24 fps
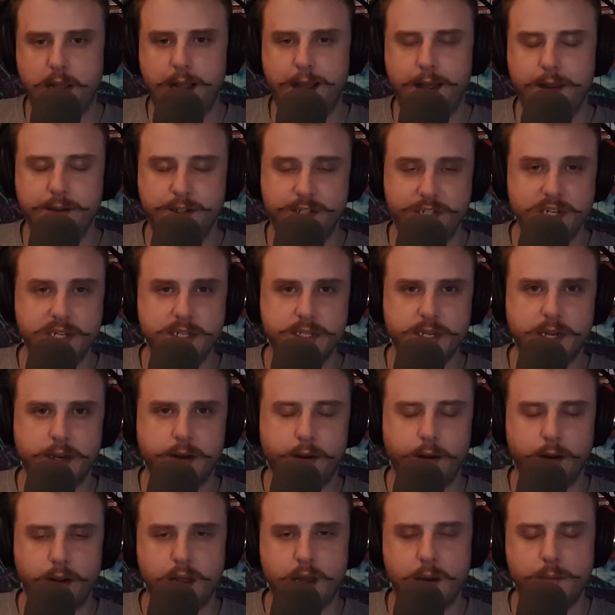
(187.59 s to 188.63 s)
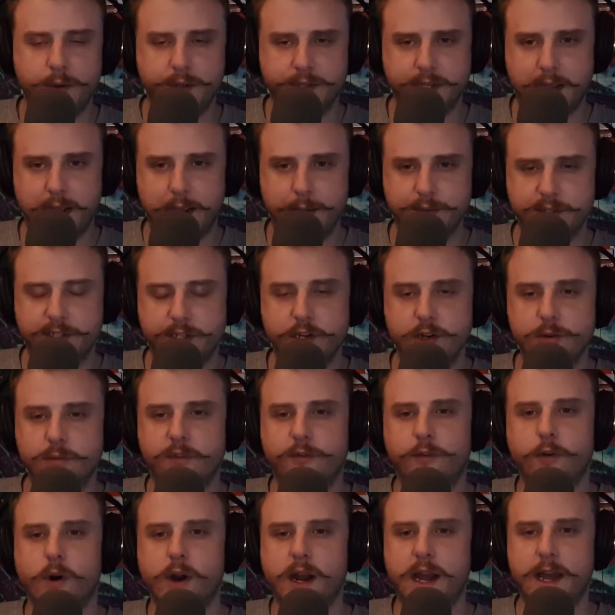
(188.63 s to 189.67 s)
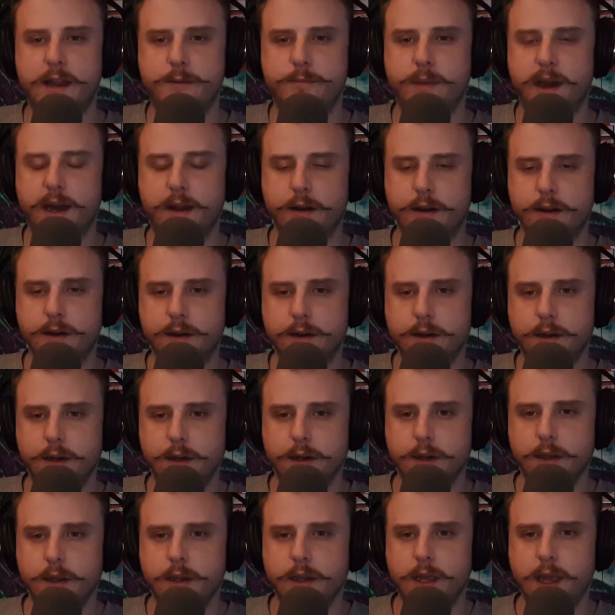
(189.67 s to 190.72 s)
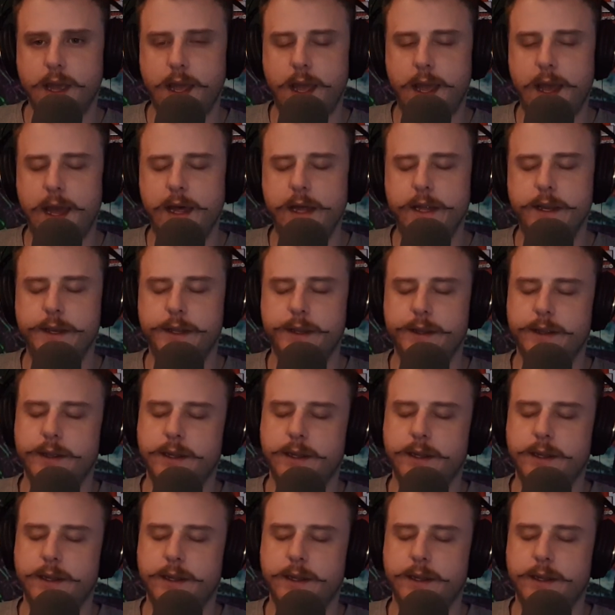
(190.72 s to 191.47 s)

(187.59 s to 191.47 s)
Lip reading: and she's done it a couple times too before I had met her. And